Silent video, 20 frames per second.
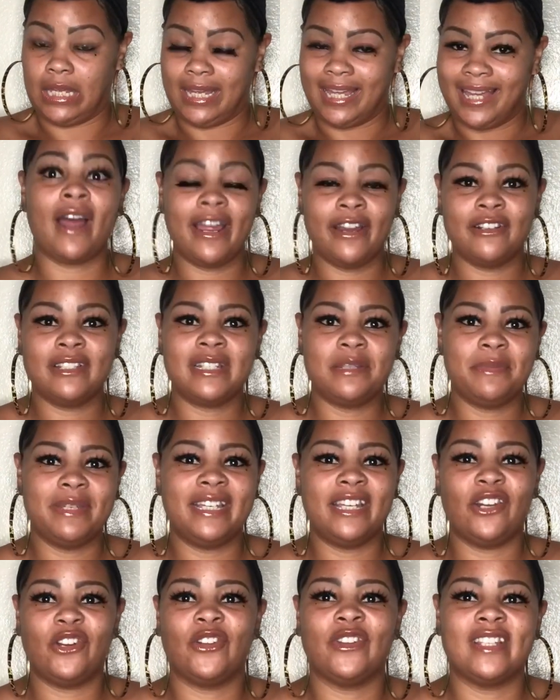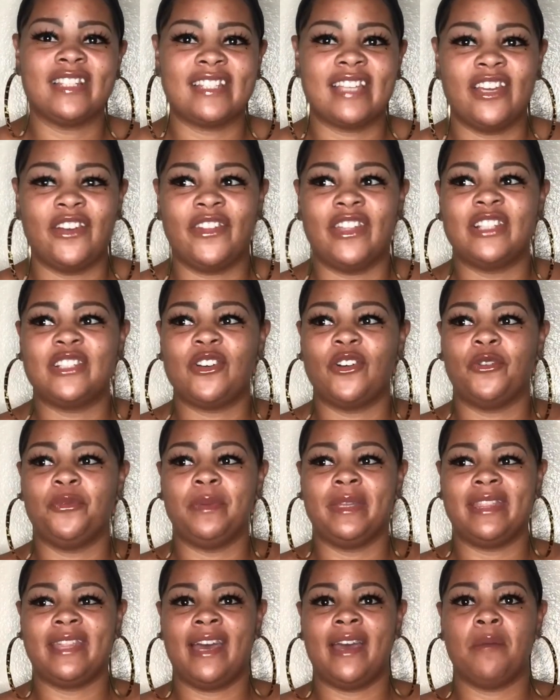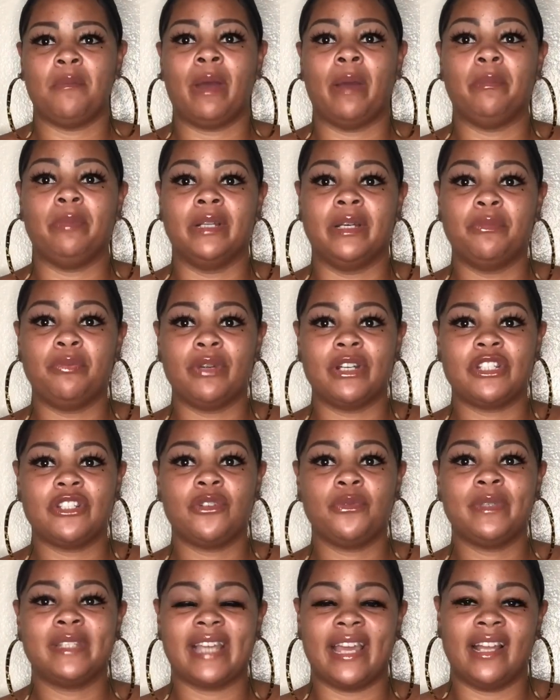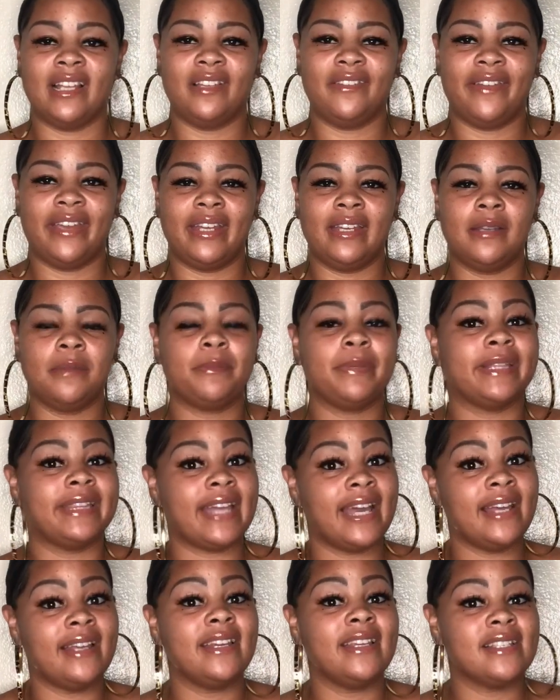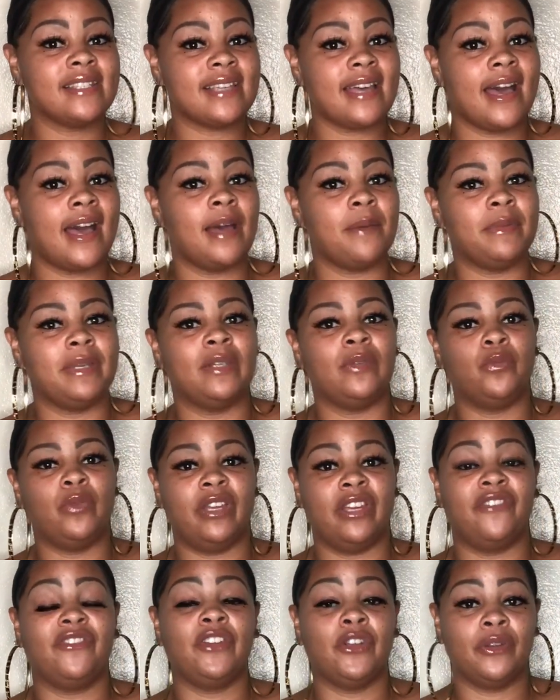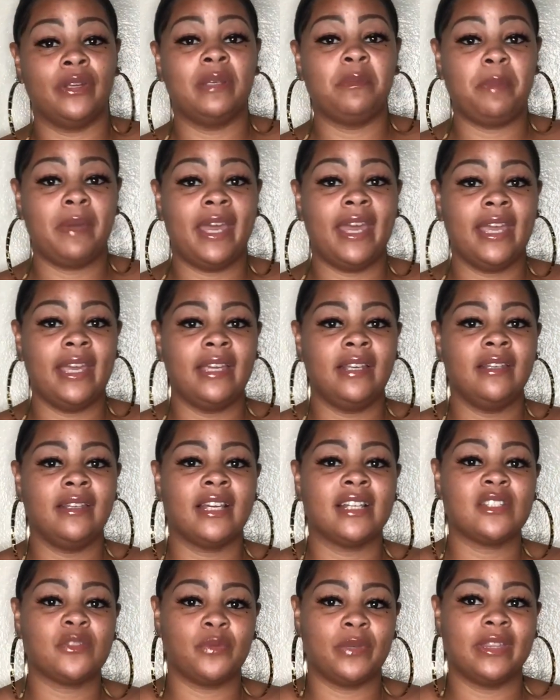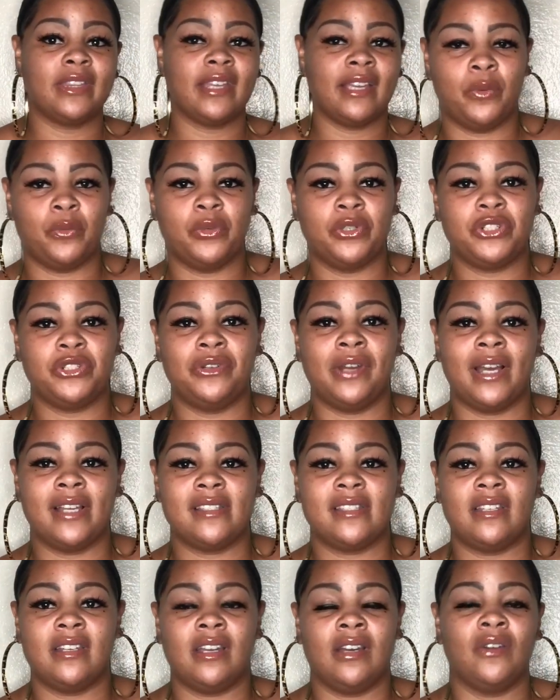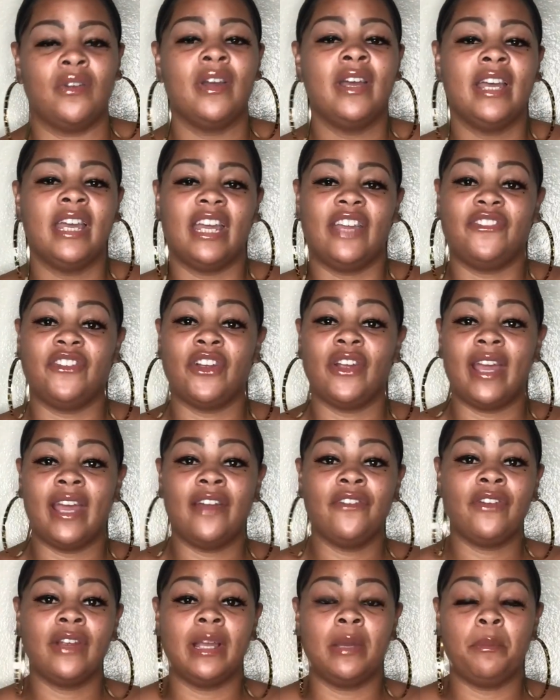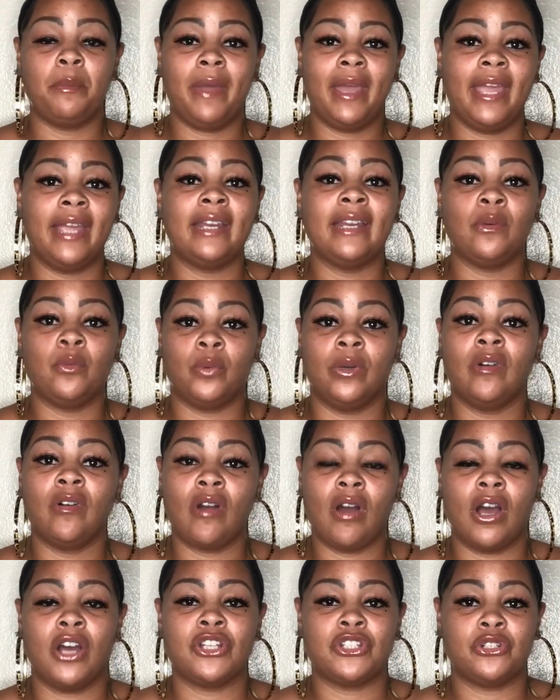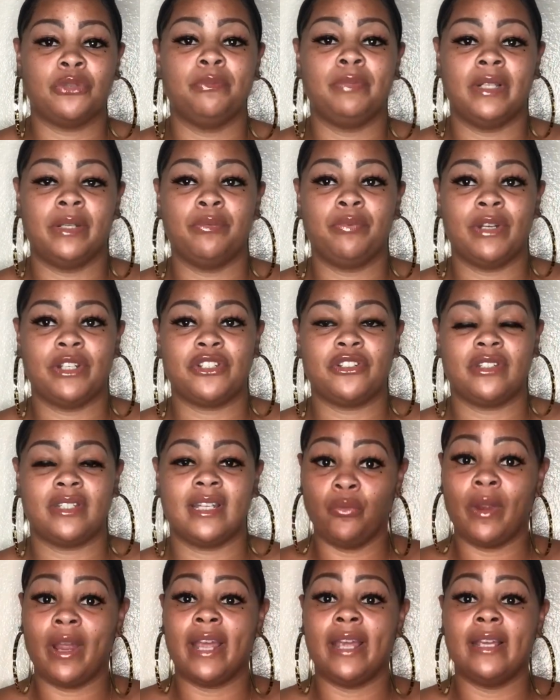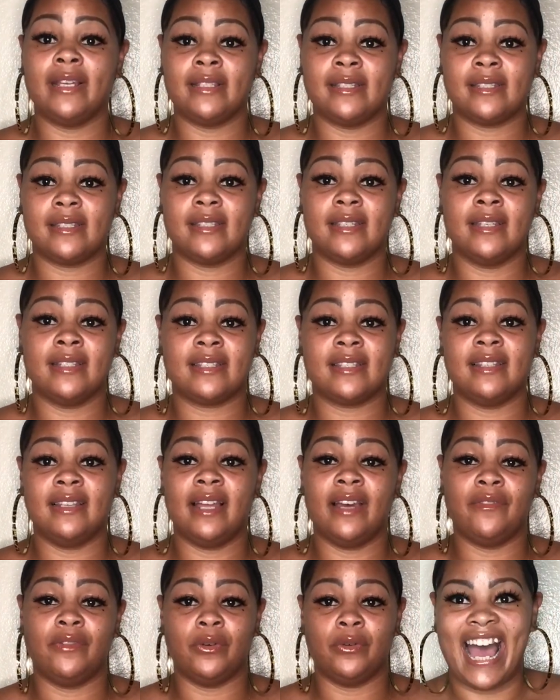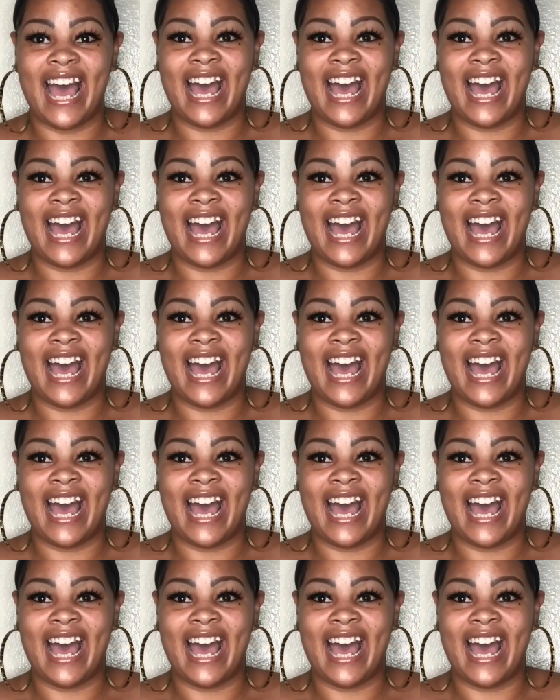Prior to me getting on the scale, they told me that my blood pressure was elevated, but that is common. If you're in pain, that's one thing I want you guys to know. If you're ever in pain, it will cause your blood pressure to raise its level.